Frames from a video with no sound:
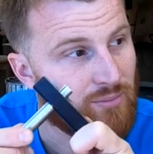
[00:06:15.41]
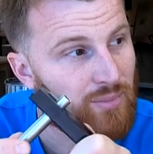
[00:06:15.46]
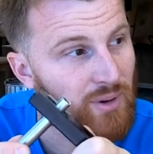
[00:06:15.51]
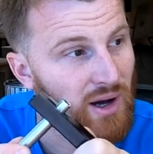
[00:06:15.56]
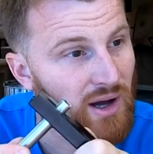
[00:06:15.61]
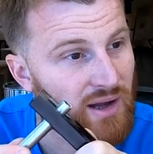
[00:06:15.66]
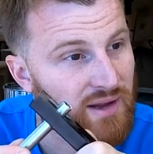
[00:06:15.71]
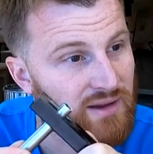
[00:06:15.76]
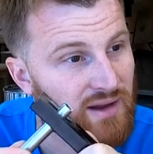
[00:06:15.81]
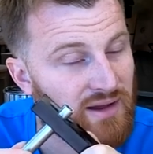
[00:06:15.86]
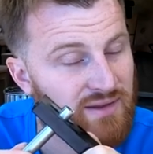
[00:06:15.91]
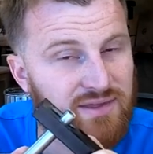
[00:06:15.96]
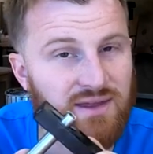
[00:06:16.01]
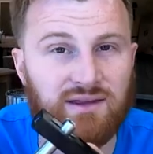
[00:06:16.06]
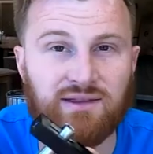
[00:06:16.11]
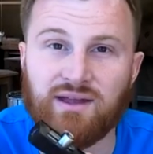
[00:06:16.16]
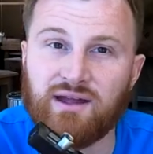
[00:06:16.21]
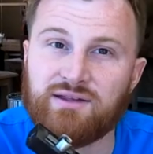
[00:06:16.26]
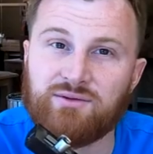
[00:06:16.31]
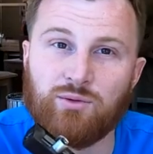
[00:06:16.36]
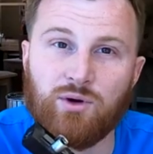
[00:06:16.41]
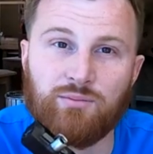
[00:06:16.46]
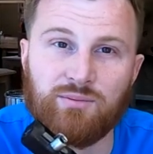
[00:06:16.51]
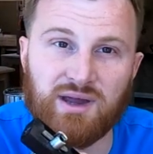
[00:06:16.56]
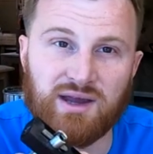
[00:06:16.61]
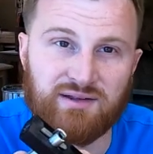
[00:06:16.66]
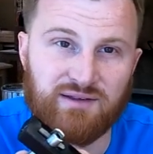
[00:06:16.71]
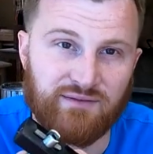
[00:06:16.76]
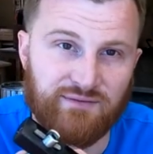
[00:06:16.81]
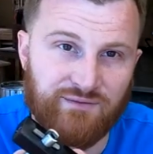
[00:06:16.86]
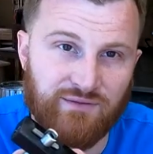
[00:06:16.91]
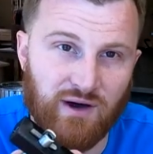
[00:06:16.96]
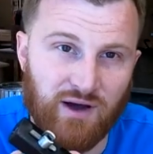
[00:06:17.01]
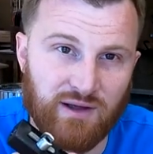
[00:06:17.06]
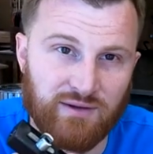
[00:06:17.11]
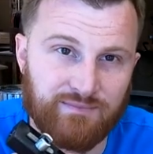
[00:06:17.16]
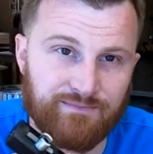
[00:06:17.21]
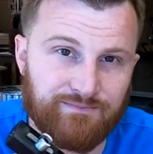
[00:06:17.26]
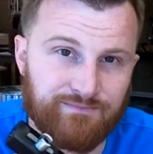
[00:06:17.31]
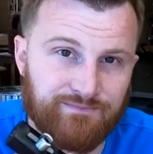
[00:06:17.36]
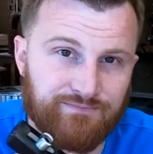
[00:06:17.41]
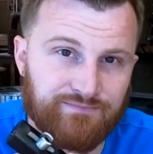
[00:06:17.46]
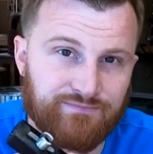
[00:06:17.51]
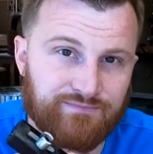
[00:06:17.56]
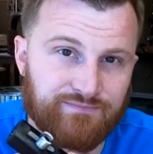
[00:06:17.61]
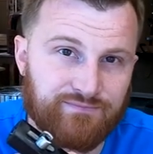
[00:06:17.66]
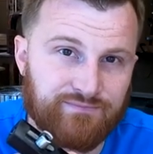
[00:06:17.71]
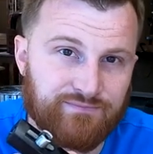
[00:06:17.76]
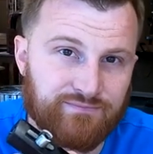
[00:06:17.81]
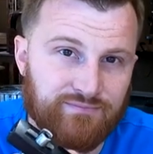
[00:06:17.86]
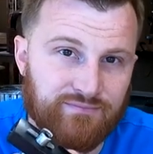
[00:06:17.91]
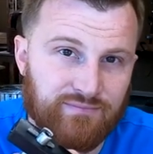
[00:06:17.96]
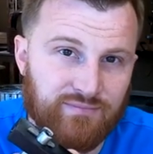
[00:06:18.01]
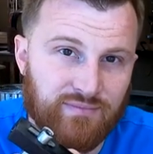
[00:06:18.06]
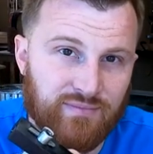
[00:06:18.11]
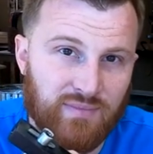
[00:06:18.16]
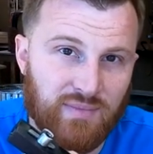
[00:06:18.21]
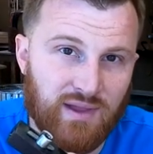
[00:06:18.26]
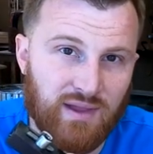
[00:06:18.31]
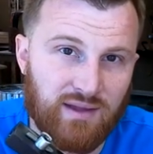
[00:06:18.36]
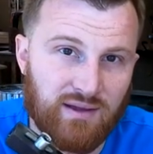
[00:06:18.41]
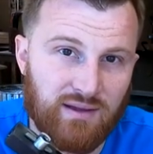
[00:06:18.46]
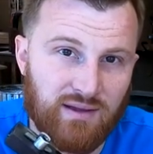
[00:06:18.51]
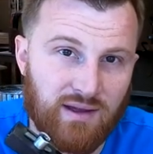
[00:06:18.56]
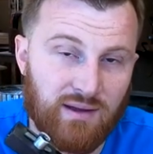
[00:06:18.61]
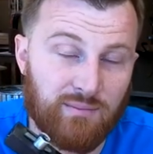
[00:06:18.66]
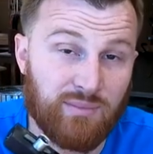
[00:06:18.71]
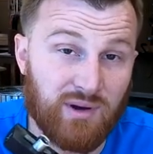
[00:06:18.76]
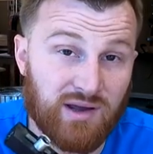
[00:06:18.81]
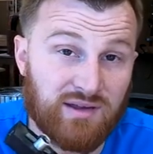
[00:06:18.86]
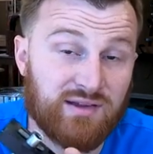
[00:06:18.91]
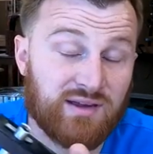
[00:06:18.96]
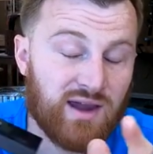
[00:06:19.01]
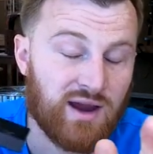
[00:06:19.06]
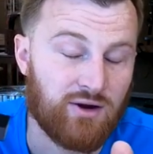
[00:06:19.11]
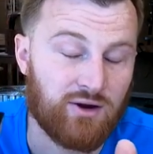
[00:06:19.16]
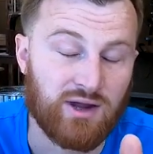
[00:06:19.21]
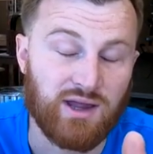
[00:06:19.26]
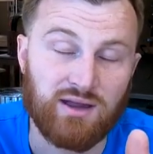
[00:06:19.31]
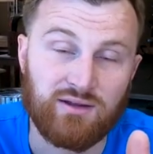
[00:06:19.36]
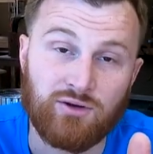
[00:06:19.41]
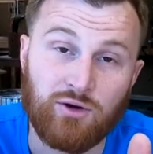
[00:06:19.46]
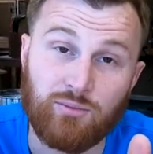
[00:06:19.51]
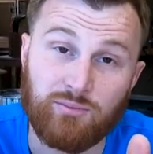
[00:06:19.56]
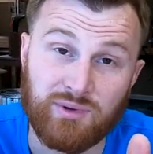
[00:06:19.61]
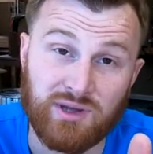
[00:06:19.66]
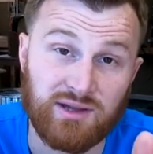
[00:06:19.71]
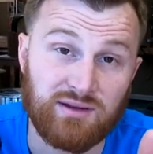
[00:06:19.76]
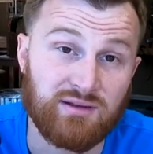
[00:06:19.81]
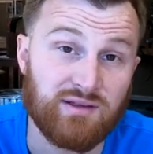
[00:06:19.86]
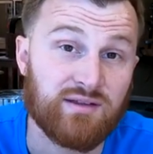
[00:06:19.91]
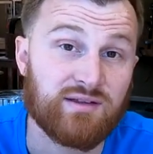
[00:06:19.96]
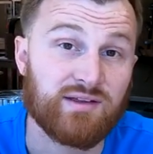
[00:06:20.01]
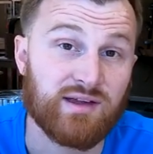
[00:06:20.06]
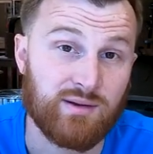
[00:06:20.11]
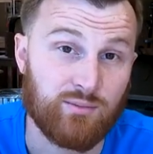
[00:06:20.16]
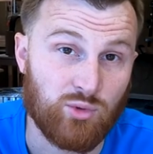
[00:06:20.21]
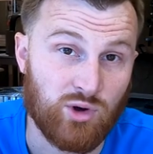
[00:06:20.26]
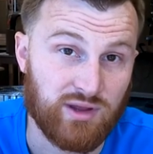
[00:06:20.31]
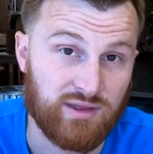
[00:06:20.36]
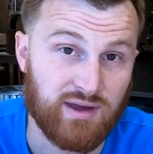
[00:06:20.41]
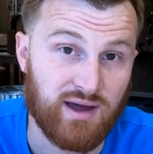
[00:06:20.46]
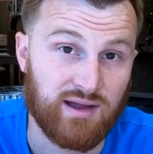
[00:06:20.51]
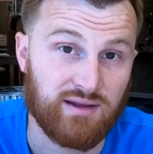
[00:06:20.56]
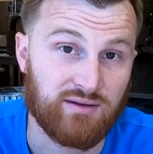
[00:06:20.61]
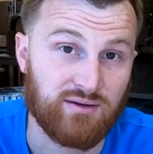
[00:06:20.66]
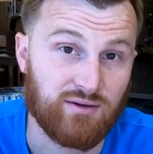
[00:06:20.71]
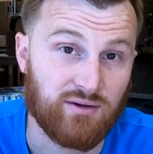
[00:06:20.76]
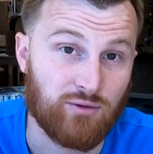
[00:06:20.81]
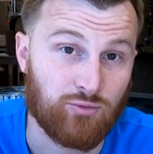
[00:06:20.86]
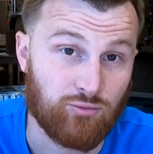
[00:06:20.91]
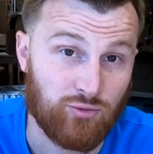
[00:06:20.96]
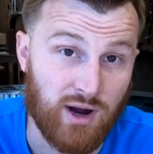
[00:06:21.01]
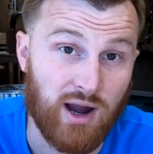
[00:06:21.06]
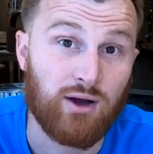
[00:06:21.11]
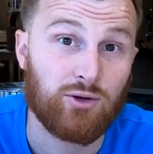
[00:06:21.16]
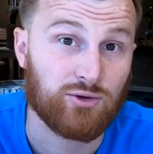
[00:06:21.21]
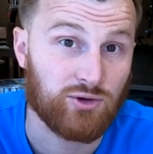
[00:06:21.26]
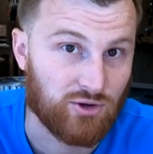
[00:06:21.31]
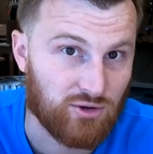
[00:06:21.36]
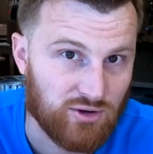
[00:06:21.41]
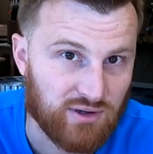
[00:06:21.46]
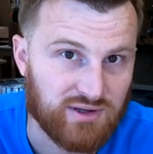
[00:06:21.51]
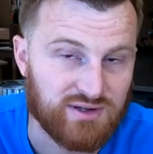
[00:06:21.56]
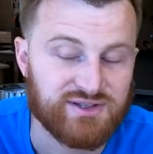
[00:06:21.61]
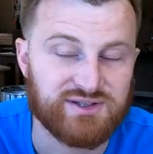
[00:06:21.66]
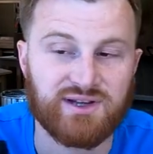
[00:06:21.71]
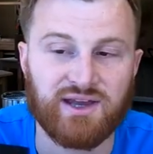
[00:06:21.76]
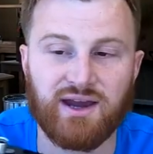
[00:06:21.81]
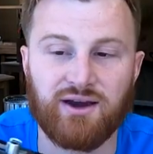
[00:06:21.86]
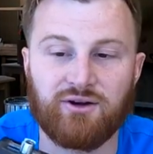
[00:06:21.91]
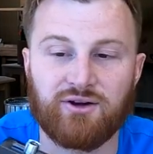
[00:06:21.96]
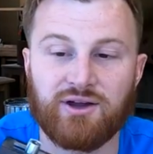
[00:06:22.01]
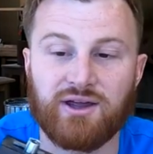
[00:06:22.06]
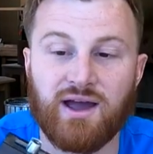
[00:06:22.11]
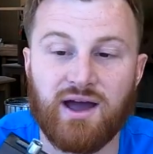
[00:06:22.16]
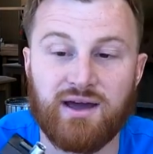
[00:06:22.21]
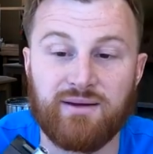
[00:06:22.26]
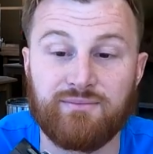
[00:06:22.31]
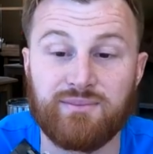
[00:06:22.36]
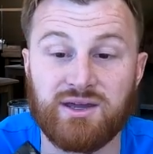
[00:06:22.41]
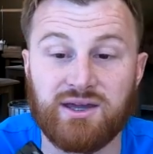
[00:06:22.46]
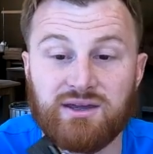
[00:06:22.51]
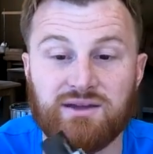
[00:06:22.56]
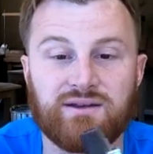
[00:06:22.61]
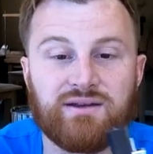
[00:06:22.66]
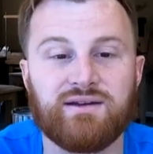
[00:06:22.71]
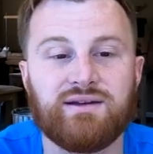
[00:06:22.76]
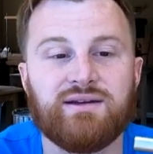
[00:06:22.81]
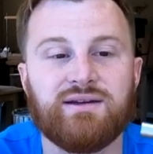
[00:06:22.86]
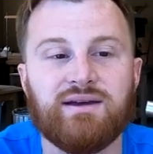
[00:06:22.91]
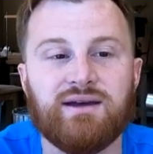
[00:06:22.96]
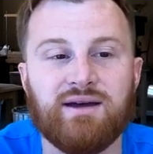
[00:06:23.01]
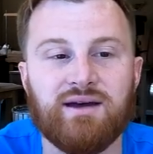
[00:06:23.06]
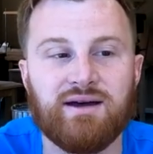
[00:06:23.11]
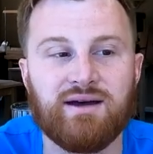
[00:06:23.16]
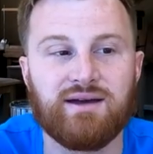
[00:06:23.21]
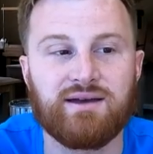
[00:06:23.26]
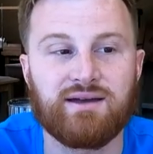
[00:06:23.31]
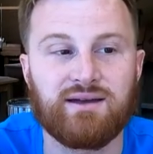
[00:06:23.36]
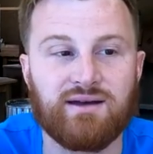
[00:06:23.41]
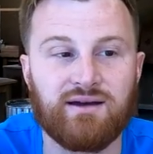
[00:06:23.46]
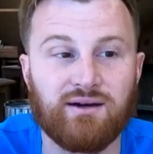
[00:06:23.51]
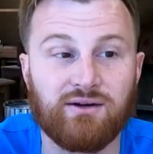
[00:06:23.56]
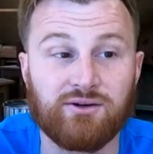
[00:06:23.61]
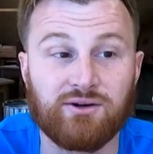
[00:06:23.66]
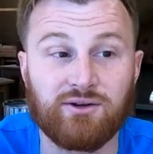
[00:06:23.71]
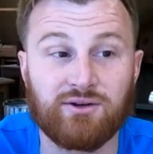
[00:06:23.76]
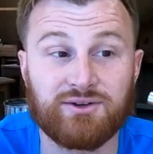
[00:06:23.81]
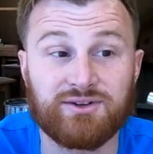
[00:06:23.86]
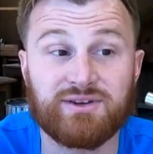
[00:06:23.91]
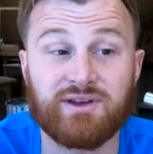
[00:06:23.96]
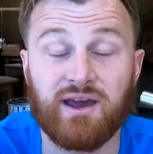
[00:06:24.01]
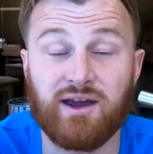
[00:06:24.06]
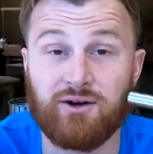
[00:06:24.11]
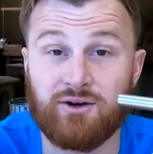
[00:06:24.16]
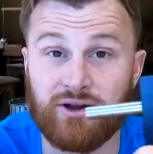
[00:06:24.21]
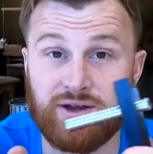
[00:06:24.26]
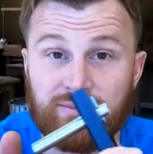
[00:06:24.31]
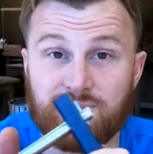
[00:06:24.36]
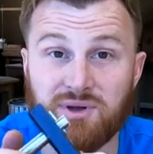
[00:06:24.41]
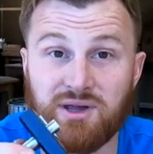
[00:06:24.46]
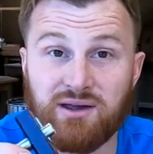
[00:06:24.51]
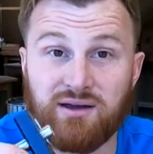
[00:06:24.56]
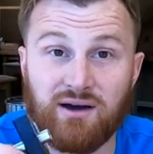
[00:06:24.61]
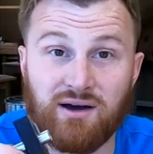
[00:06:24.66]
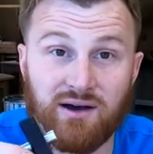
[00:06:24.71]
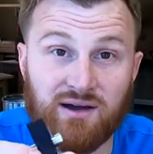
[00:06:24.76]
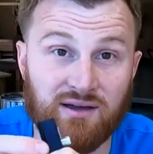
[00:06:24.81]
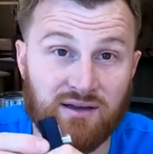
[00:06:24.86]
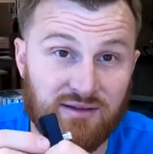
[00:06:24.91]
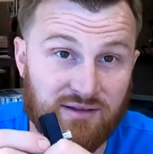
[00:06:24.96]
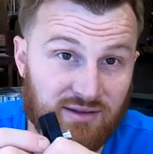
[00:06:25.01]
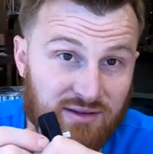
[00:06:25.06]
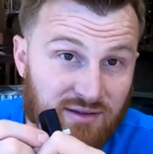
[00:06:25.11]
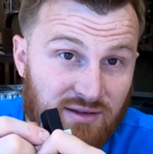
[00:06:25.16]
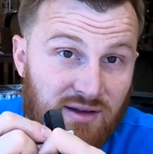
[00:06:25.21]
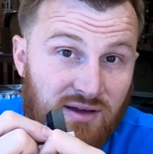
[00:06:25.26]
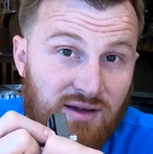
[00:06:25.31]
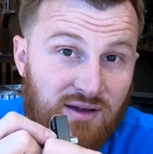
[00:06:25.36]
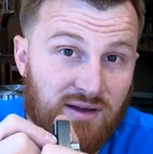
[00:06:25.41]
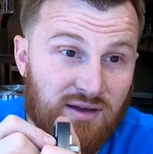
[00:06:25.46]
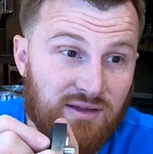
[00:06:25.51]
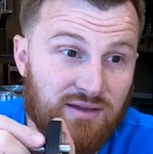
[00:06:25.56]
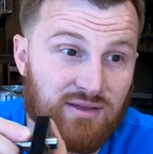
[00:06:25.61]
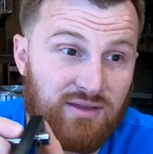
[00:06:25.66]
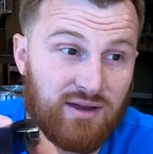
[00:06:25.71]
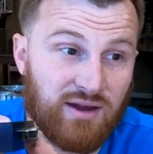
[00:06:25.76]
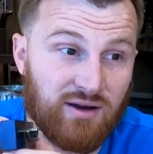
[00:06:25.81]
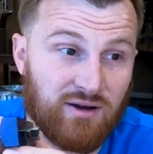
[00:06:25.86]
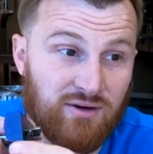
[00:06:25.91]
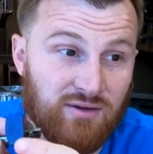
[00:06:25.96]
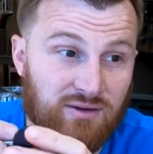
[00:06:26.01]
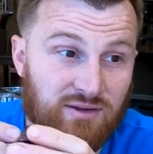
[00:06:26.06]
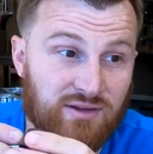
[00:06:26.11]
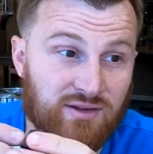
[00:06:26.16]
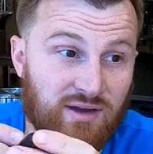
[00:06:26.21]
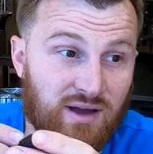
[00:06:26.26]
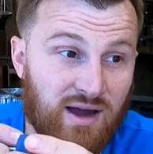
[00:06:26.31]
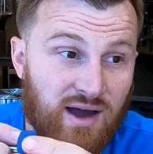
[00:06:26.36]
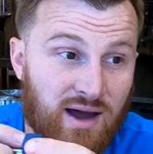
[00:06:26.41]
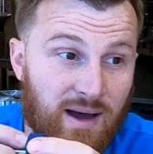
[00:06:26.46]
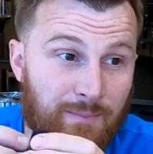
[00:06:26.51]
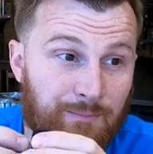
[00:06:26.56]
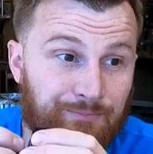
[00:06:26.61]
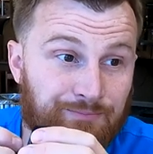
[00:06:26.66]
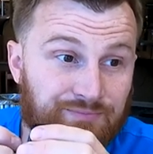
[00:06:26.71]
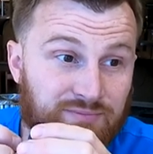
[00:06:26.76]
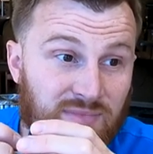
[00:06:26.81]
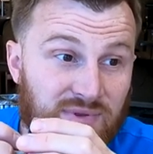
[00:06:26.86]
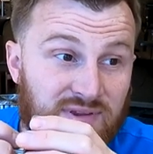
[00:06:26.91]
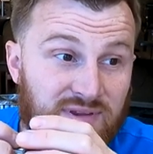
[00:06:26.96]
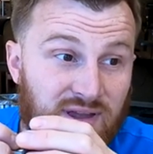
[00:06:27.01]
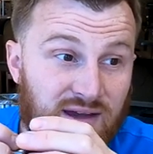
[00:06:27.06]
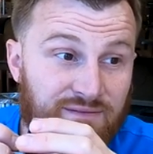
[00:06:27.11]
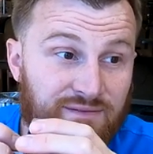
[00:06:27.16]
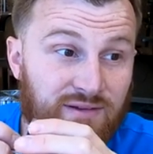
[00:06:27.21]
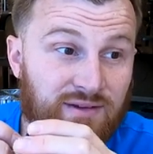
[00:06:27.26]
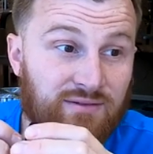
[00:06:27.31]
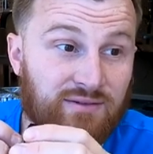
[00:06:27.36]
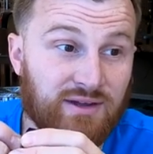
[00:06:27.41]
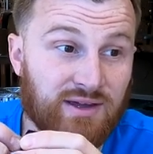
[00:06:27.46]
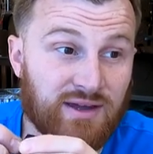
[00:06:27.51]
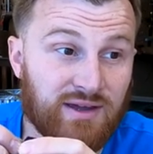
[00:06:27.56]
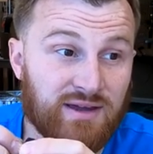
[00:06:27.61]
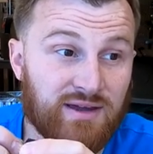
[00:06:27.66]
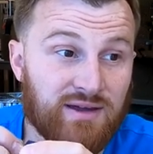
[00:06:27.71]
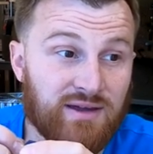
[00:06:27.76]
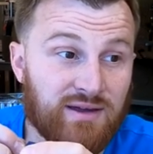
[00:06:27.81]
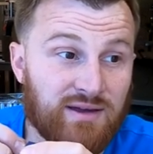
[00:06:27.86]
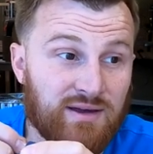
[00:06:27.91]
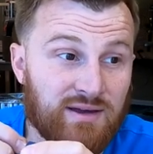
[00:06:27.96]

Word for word: but I think that's what makes it fun. And by scary, I don't mean in the same way that a router is scary. I mean a little scary because there's um, definitely